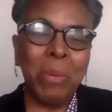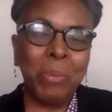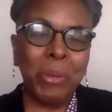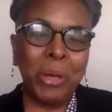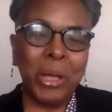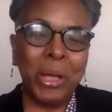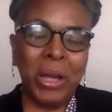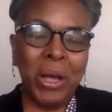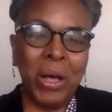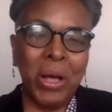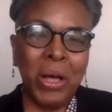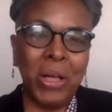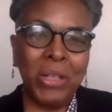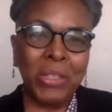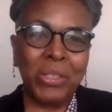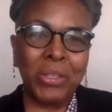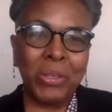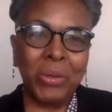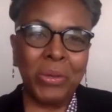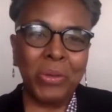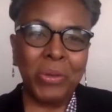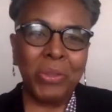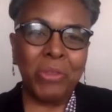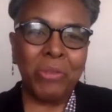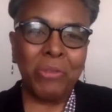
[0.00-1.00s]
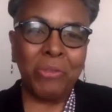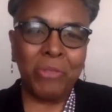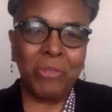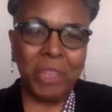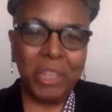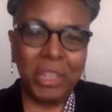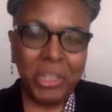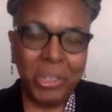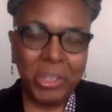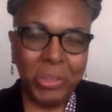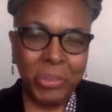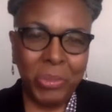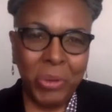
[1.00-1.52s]
but also the
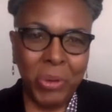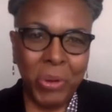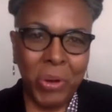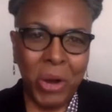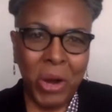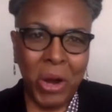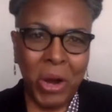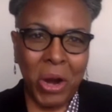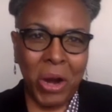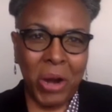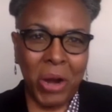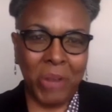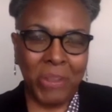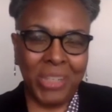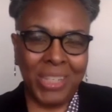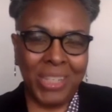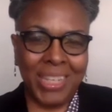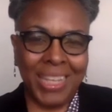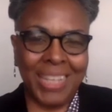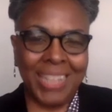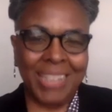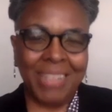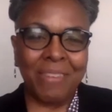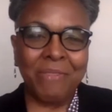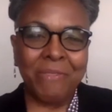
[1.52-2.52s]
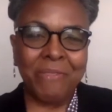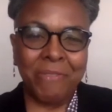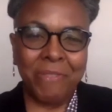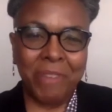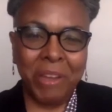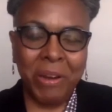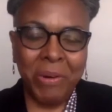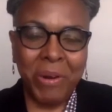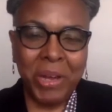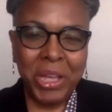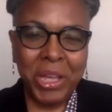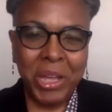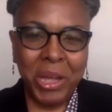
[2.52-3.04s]
visual arts as a
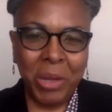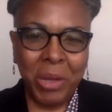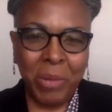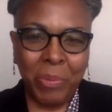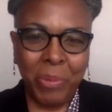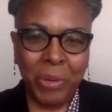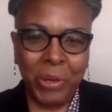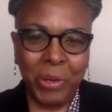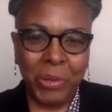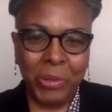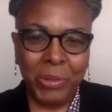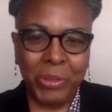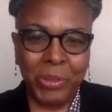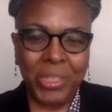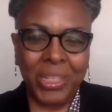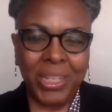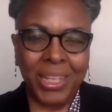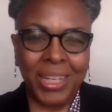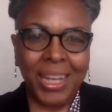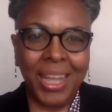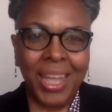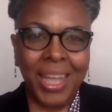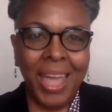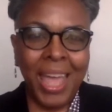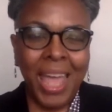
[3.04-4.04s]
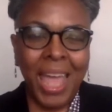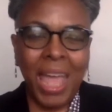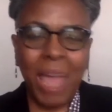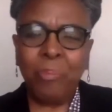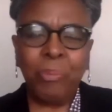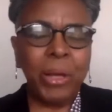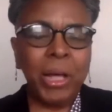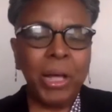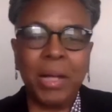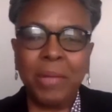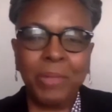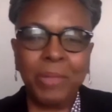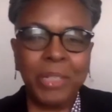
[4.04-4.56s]
very young person,
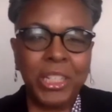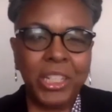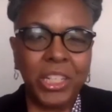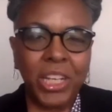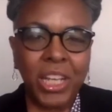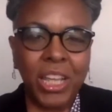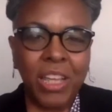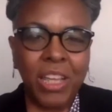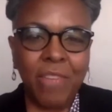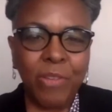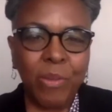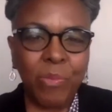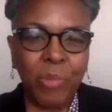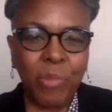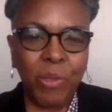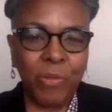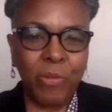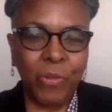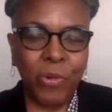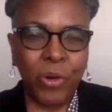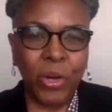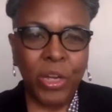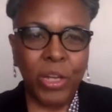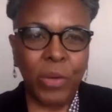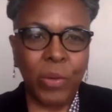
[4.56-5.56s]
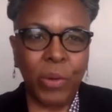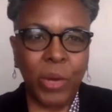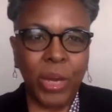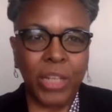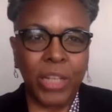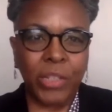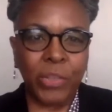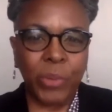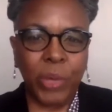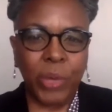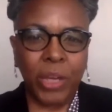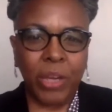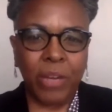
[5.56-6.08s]
and published even before he
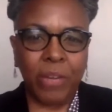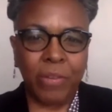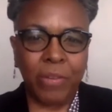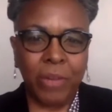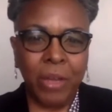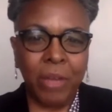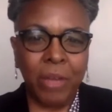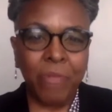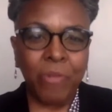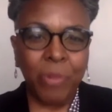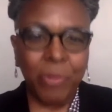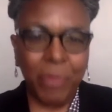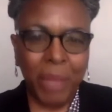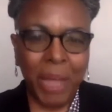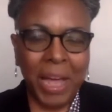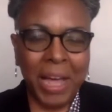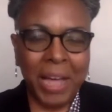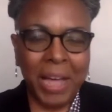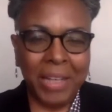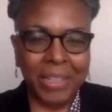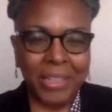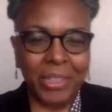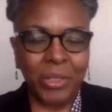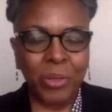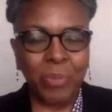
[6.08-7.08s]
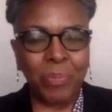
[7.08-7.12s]
graduated from college.